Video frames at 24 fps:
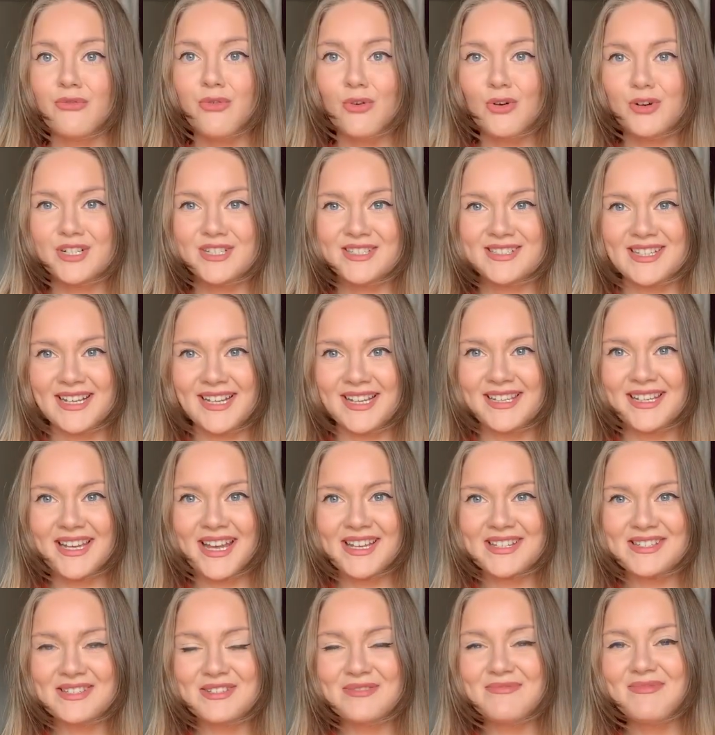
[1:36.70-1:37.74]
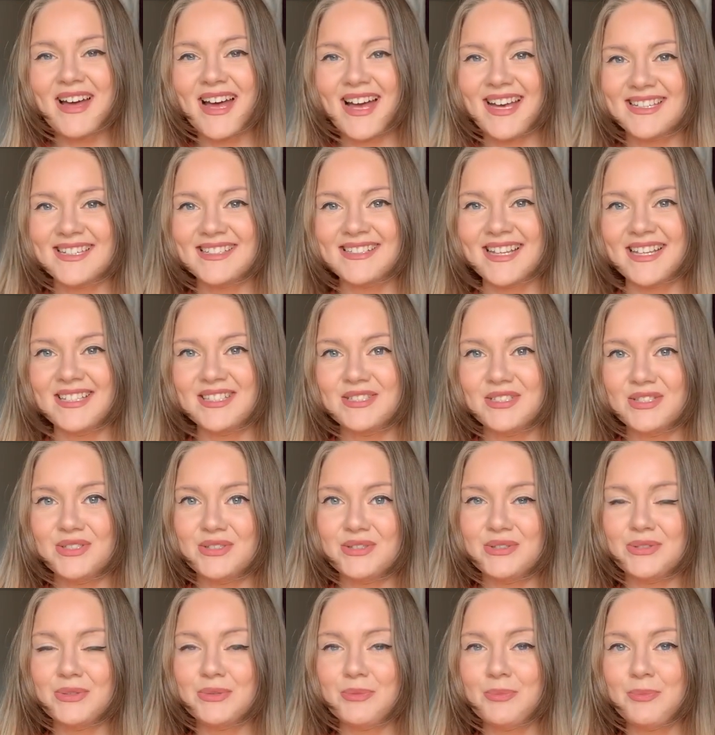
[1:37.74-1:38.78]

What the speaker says: For a second costume, I decided to do